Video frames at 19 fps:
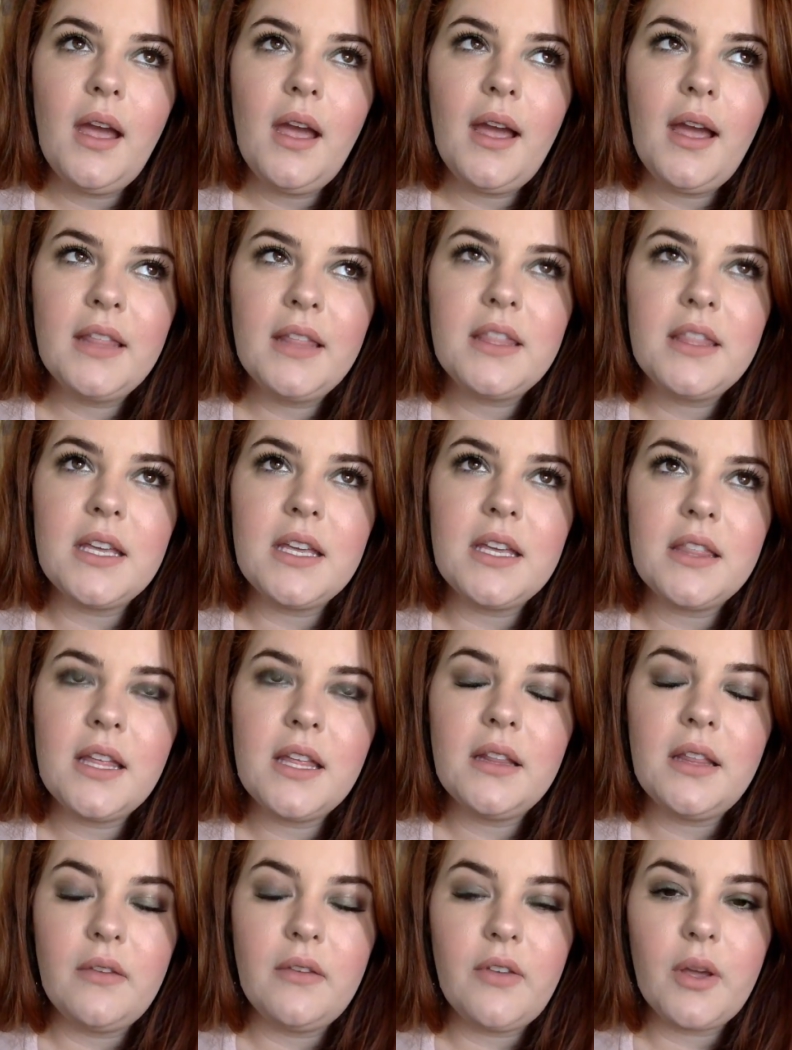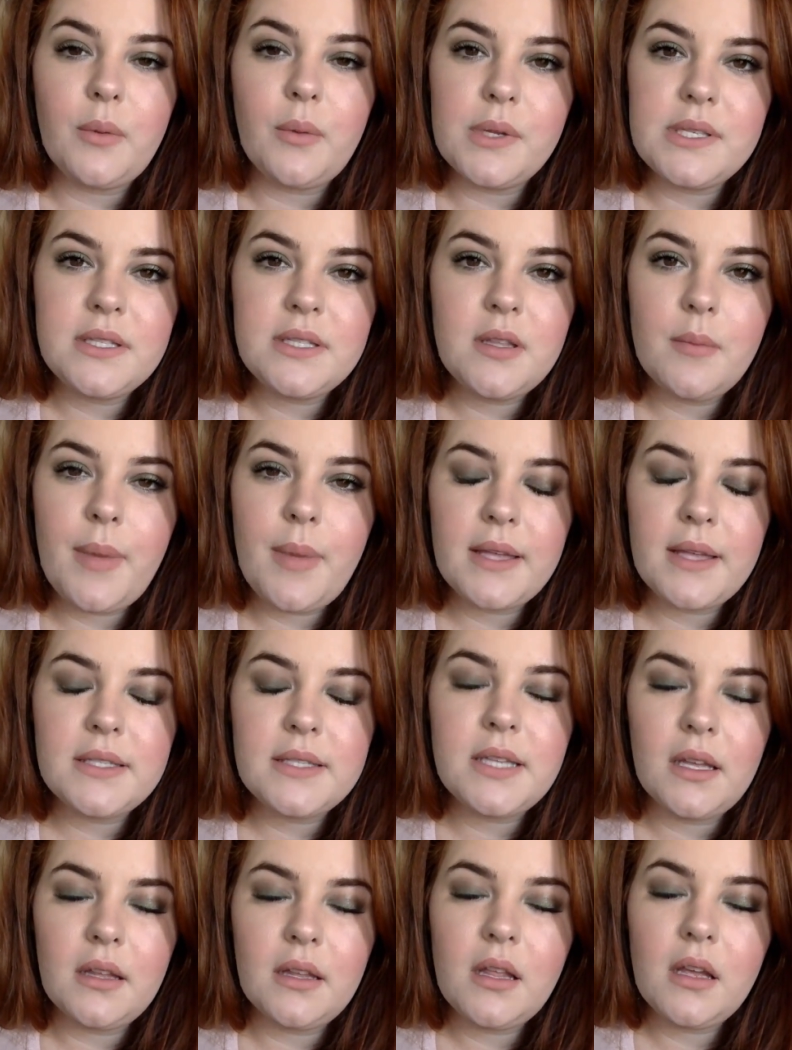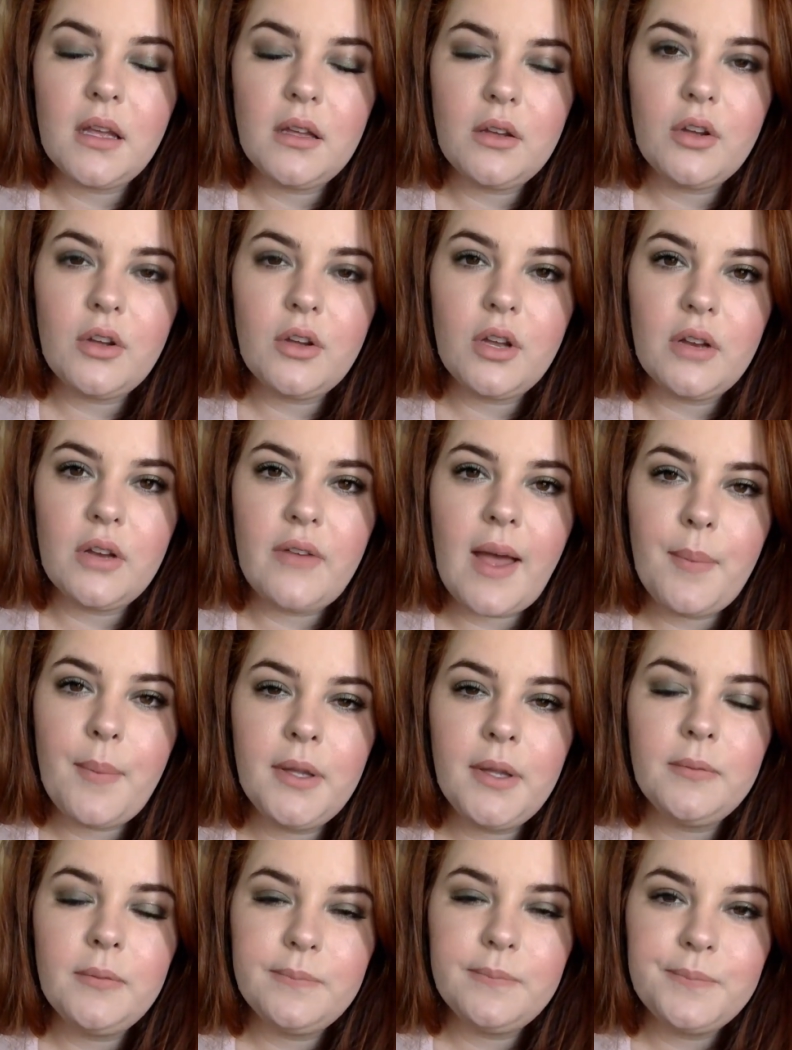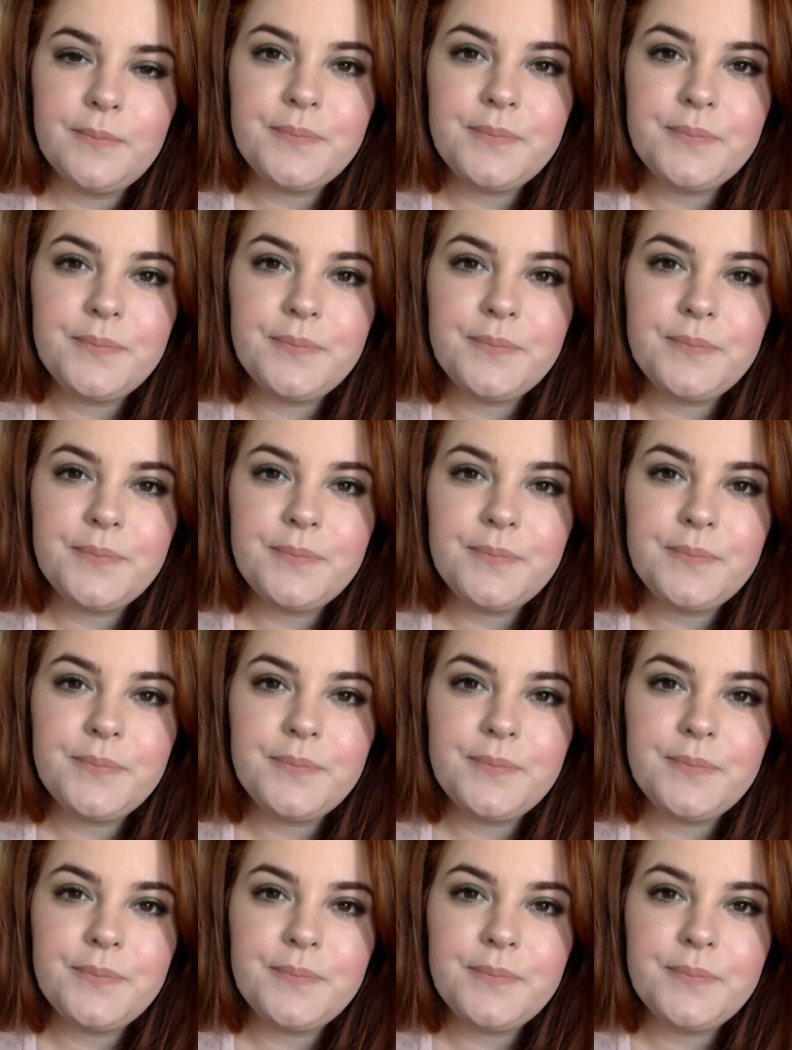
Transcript: I think that leaving was the best thing that could have happened.